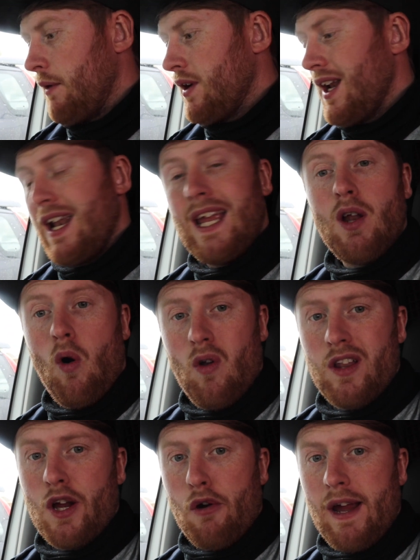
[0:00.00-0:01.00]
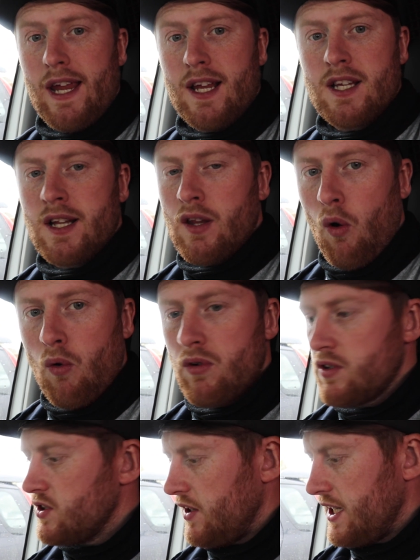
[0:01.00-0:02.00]
I'm gonna need all the grey
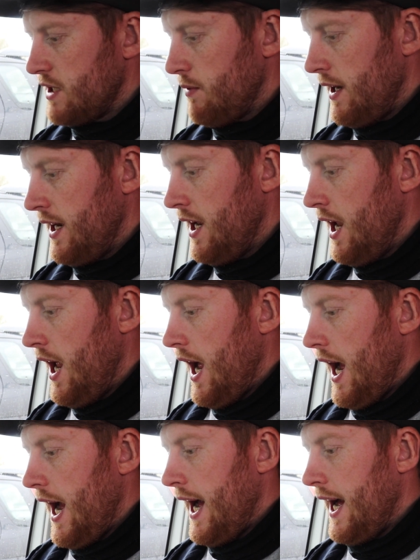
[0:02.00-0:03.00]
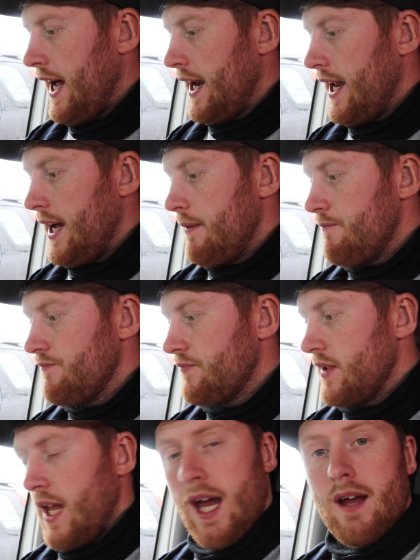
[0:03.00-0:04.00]
tones on this one, and
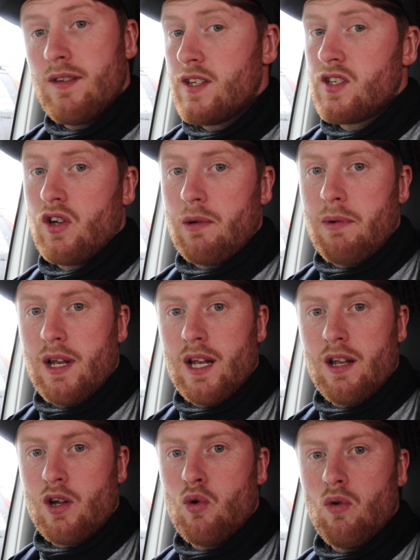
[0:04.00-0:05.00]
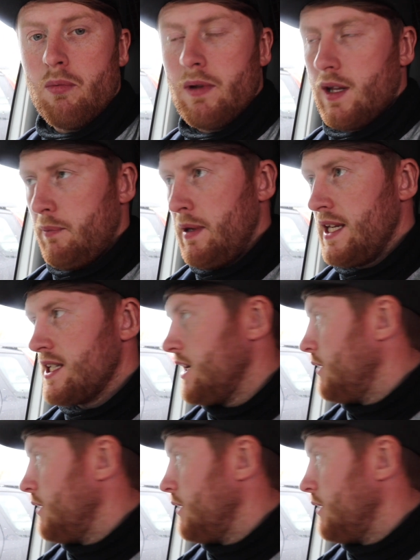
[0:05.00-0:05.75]
yeah, this is gonna be a little cool little piece